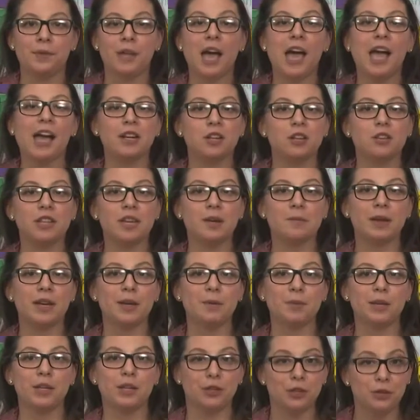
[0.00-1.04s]
I know that might
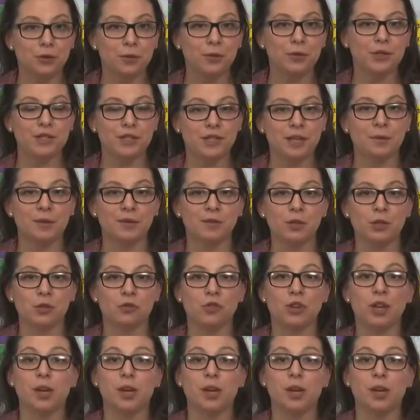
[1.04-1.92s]
be new for some of you